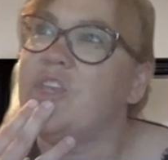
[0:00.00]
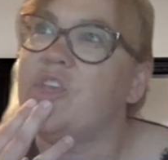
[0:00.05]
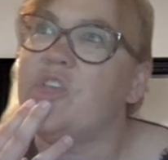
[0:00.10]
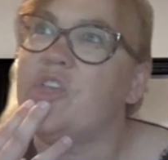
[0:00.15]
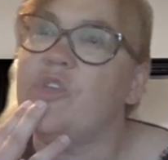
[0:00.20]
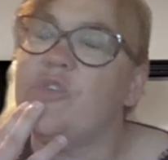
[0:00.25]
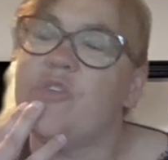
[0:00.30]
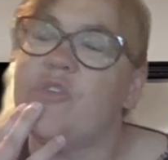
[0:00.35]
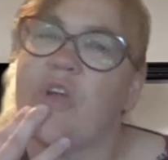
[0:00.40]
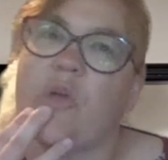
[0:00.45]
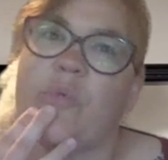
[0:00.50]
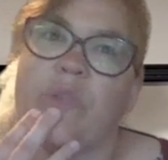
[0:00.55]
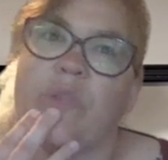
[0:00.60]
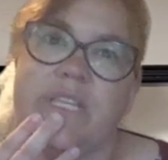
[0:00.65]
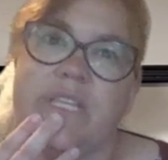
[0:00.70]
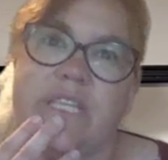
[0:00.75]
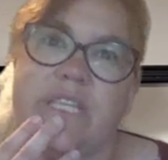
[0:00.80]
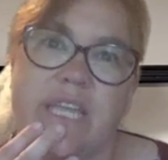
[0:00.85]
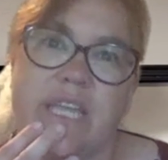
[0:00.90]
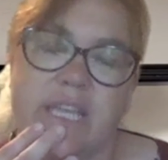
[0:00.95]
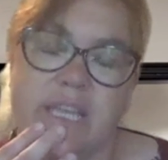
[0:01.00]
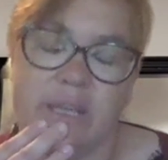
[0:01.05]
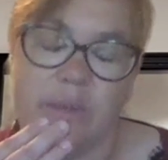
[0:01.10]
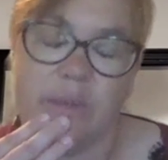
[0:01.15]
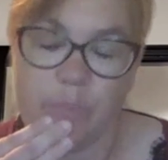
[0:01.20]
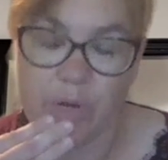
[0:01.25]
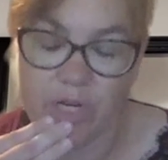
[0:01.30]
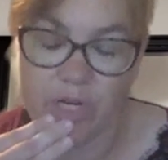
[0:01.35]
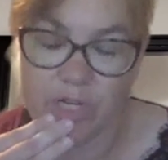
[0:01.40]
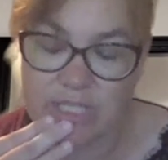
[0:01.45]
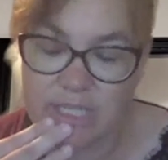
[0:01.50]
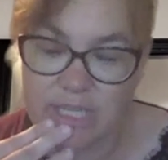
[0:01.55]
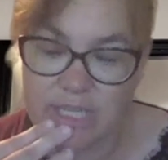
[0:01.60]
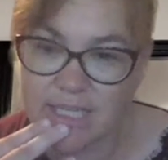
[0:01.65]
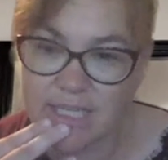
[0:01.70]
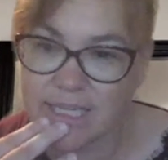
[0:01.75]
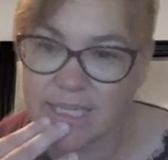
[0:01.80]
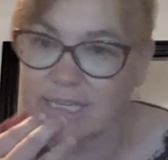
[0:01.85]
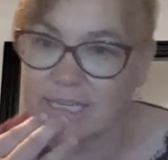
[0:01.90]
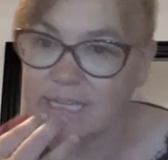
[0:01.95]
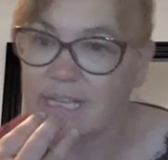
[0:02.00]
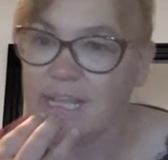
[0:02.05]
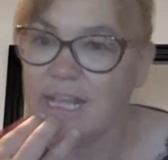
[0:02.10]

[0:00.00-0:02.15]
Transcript: you're not really taking it personally.